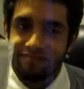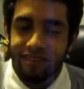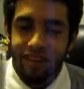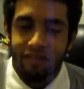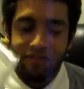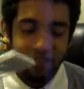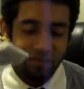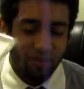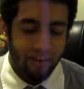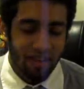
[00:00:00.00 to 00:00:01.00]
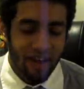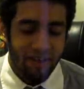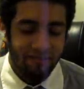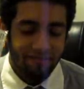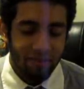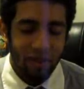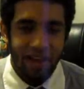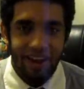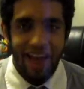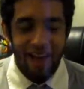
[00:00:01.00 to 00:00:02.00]
Love this one a lot. I'm
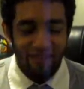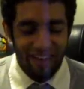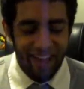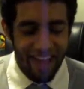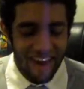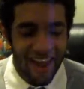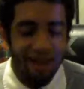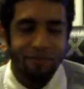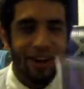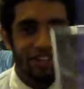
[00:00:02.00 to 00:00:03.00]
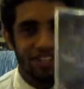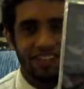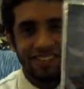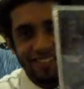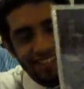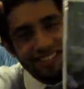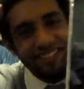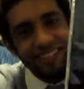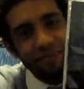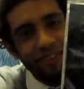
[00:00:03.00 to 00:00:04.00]
glad I have it. And I have Precious, and this is
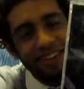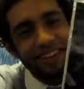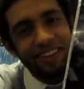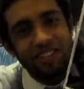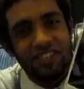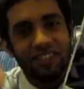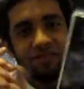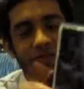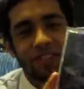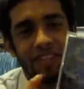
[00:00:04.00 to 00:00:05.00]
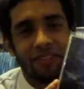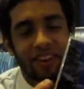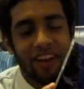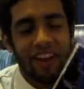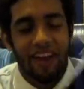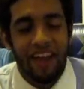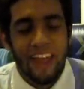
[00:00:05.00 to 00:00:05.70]
the limited edition with the DVD.